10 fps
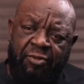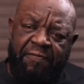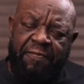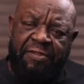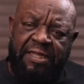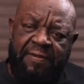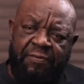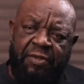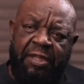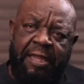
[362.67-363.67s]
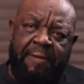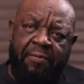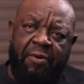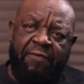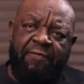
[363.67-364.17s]
himself to the
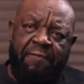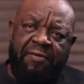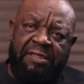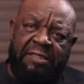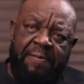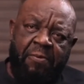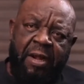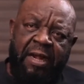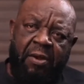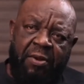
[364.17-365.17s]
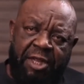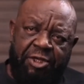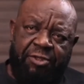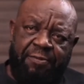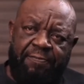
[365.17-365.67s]
airport from his temporary
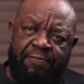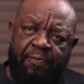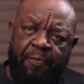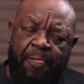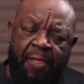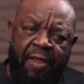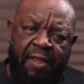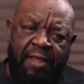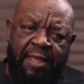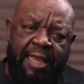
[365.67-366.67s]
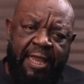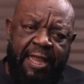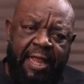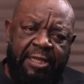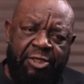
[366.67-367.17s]
location in
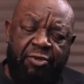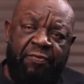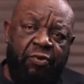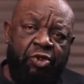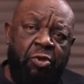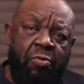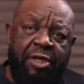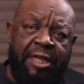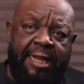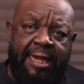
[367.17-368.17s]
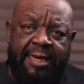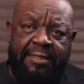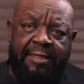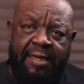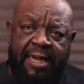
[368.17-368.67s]
Kenya. He drove to Jomo Kenyatta
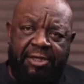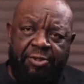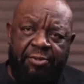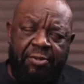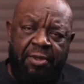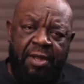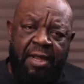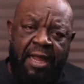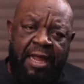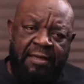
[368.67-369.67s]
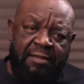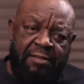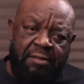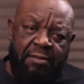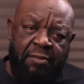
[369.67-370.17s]
International and
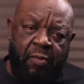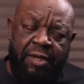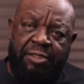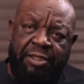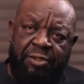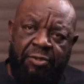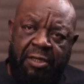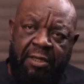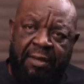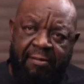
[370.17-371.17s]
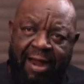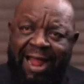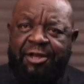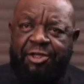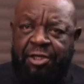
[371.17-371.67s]
went into the
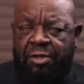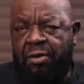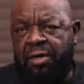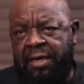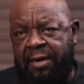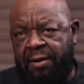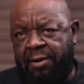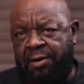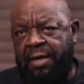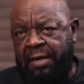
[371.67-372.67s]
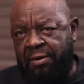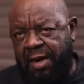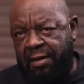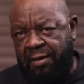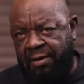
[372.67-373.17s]
garage, the
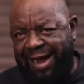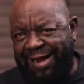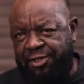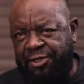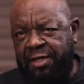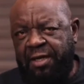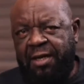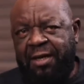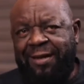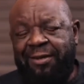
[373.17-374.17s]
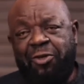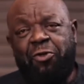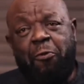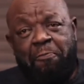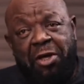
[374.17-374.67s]
underground garage,
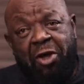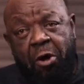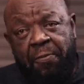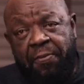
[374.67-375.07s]
to pick up